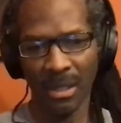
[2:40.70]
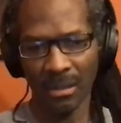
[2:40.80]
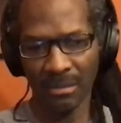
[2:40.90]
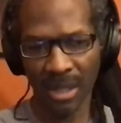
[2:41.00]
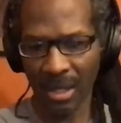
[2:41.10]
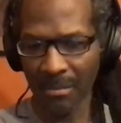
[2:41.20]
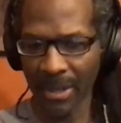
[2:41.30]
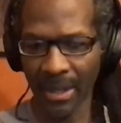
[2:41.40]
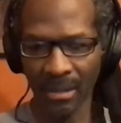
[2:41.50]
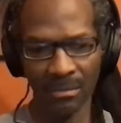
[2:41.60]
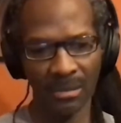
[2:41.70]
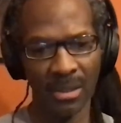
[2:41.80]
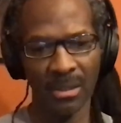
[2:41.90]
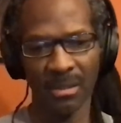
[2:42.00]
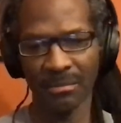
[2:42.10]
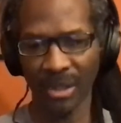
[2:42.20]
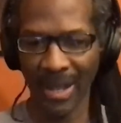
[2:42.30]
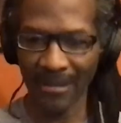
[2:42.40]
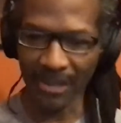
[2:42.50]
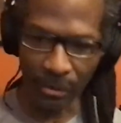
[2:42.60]
talk about
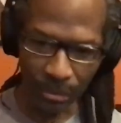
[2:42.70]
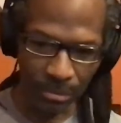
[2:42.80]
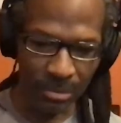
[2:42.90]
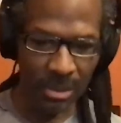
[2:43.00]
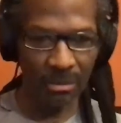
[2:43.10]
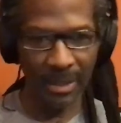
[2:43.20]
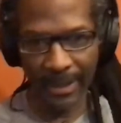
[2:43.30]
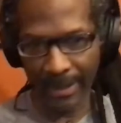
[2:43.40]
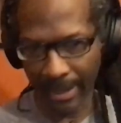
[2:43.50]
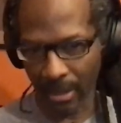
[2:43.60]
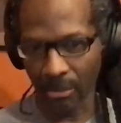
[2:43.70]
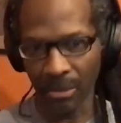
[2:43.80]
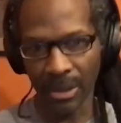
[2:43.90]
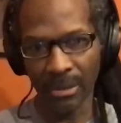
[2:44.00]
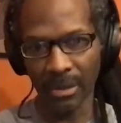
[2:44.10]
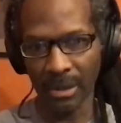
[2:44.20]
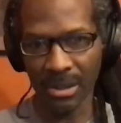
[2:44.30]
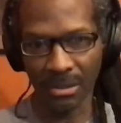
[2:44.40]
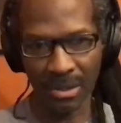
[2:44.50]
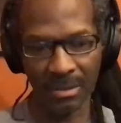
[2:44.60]
having used cocaine, heroin, these
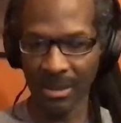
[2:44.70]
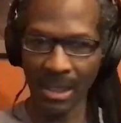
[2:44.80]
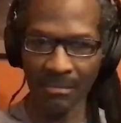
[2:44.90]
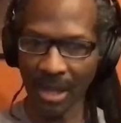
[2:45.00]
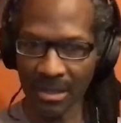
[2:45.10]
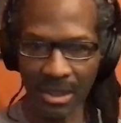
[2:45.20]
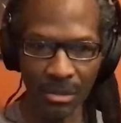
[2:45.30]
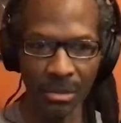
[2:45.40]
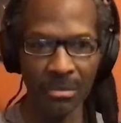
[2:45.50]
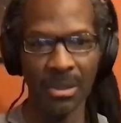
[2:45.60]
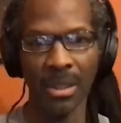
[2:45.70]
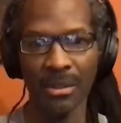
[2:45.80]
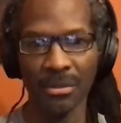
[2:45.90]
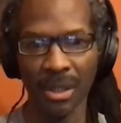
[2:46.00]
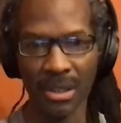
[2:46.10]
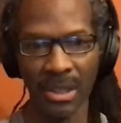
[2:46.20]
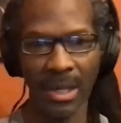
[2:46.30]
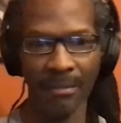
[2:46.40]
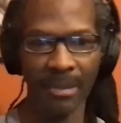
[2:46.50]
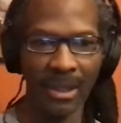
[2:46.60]
sort of things, I've also used the other drugs that
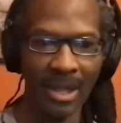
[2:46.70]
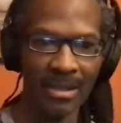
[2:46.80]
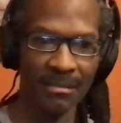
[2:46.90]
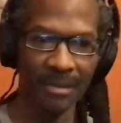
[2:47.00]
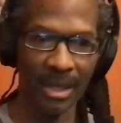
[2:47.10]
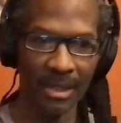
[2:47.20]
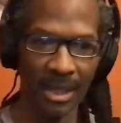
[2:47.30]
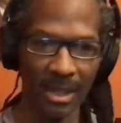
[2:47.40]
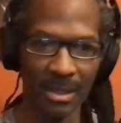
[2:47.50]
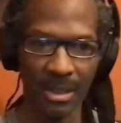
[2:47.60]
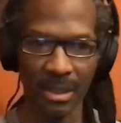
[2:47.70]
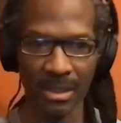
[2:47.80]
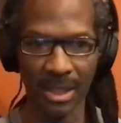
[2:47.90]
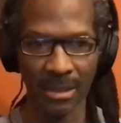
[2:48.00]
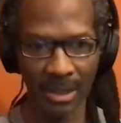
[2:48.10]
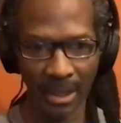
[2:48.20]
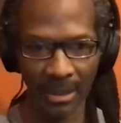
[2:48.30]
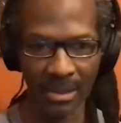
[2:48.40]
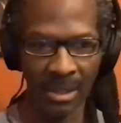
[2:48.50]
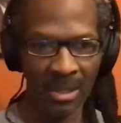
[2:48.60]
have been classified as
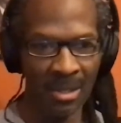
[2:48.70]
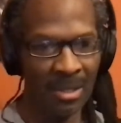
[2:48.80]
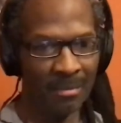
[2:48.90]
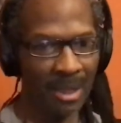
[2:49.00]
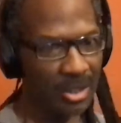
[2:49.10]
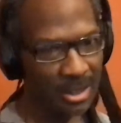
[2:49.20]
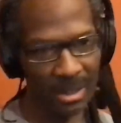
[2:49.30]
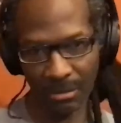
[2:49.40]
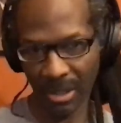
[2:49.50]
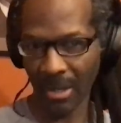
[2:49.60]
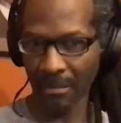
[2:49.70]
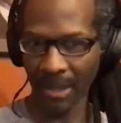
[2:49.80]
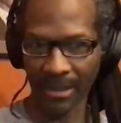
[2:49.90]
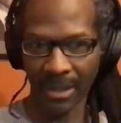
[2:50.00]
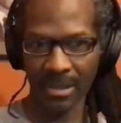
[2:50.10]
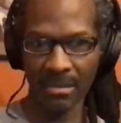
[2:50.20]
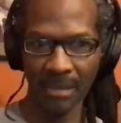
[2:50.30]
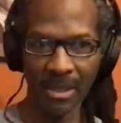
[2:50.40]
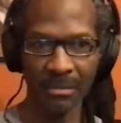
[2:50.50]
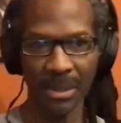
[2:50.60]
psychedelics. But I just don't talk about that as
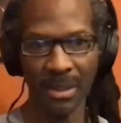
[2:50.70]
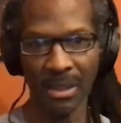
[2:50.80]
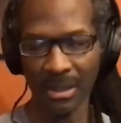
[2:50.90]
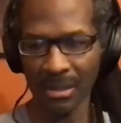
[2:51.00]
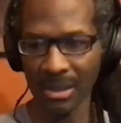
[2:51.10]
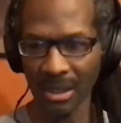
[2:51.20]
much because